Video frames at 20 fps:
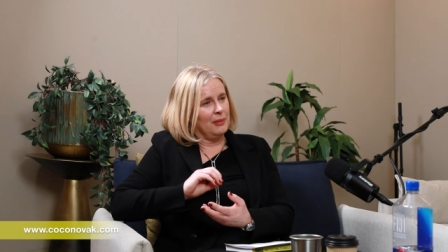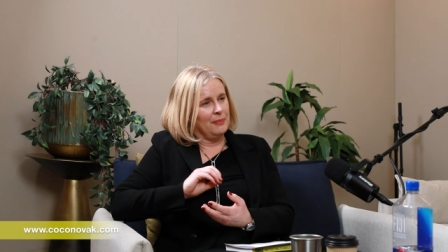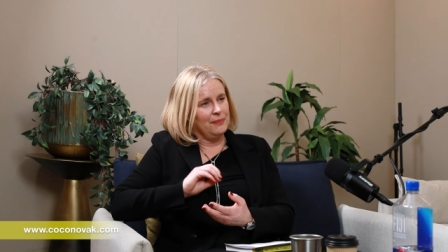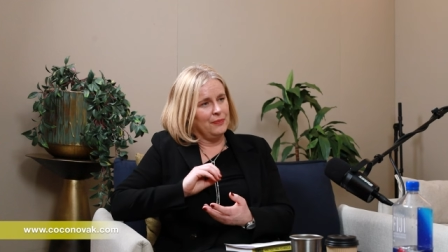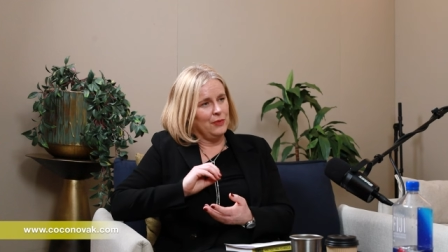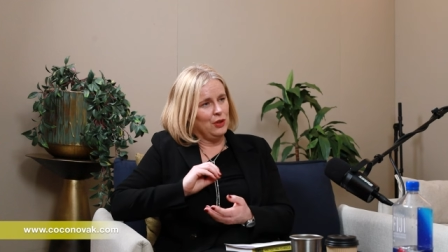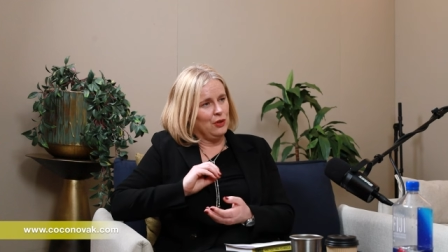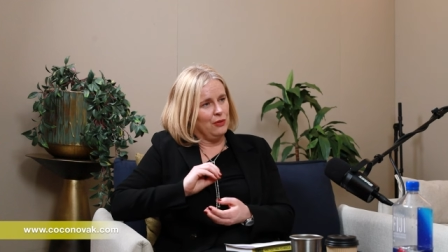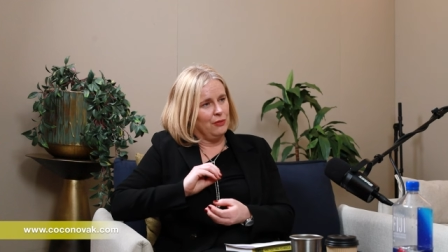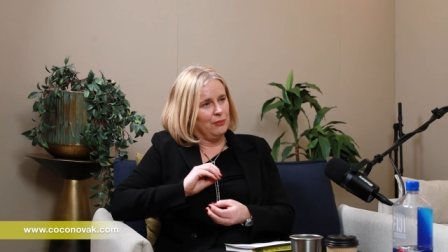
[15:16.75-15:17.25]

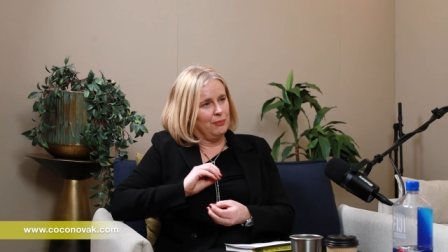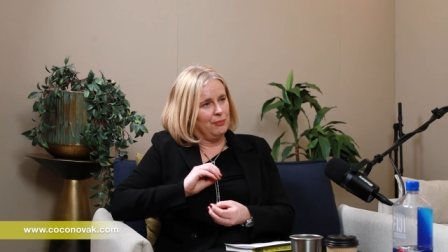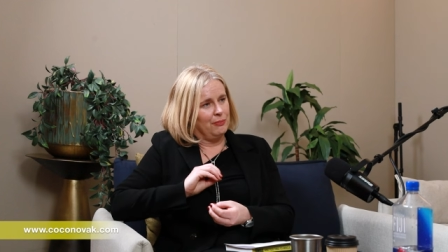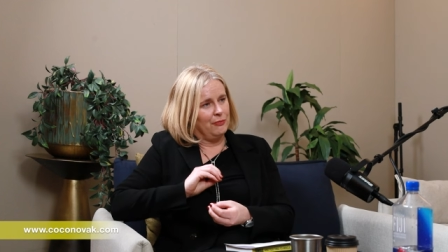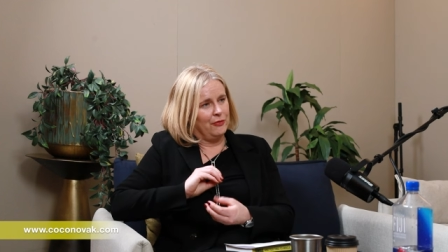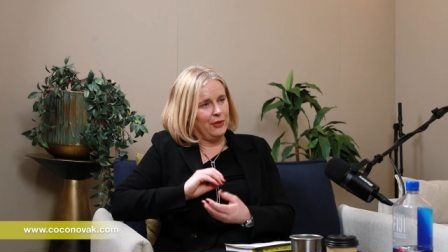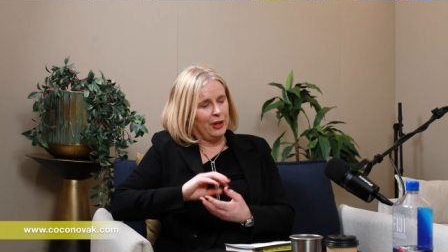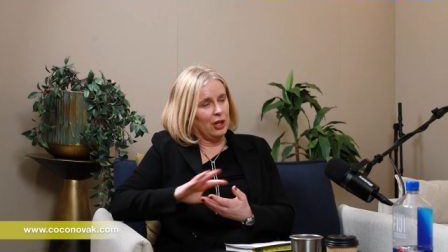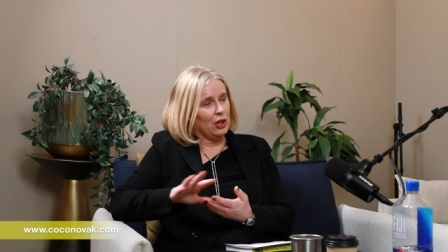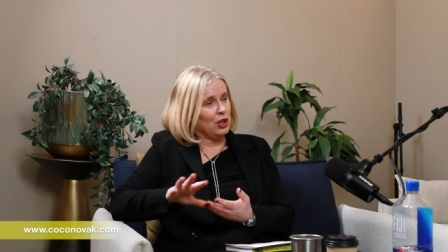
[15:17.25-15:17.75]
you
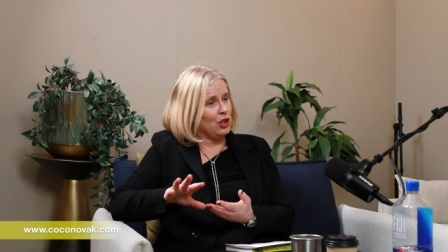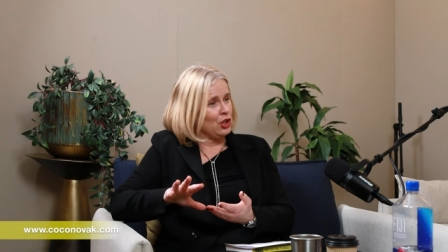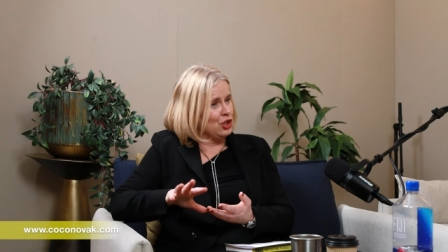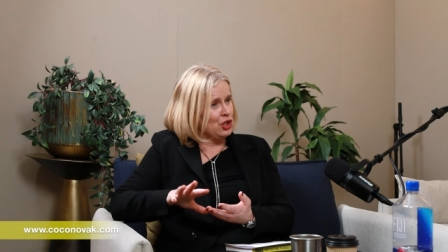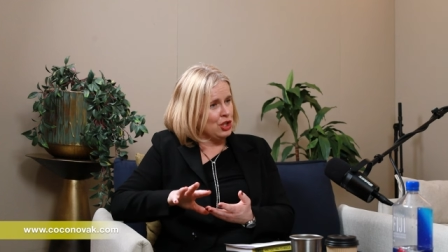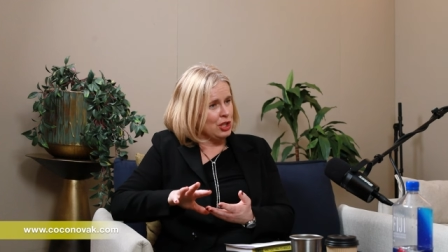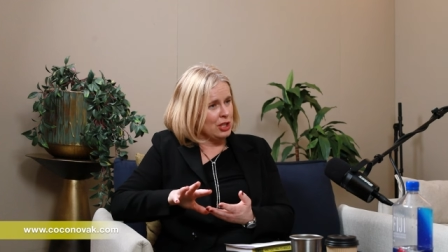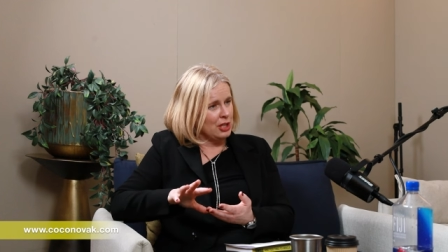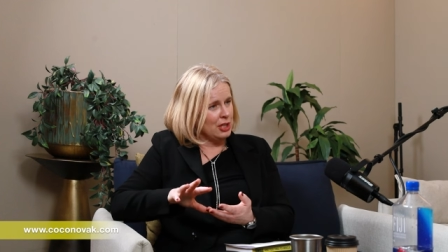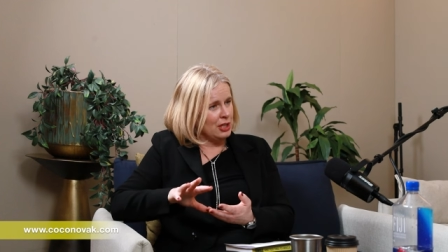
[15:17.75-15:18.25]
fell
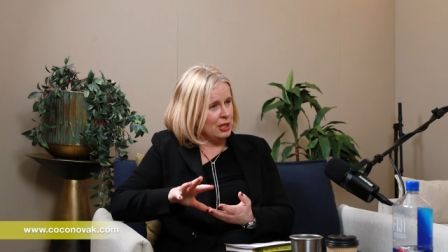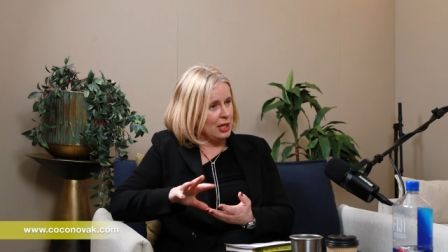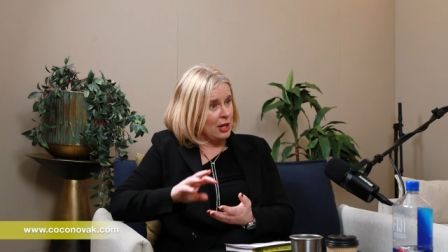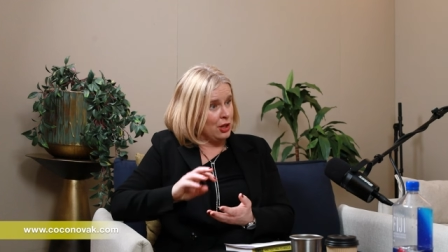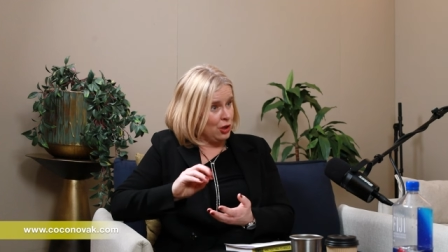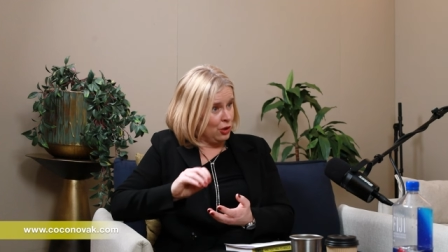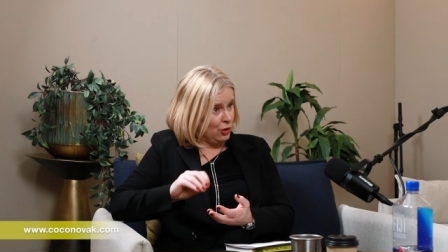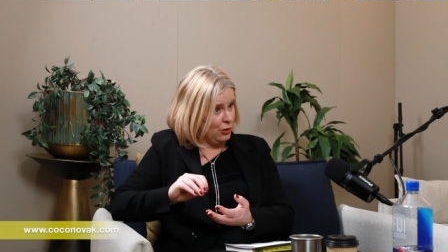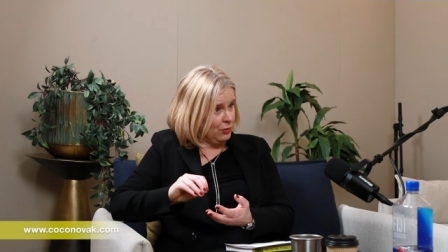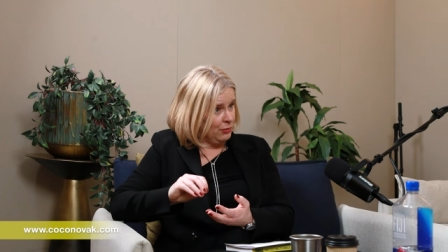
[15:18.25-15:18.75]
unconscious at
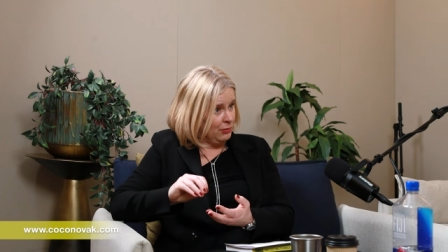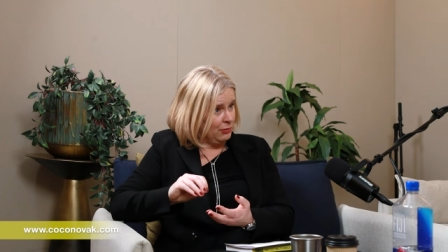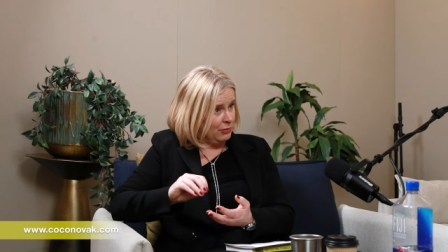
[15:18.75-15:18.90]
home?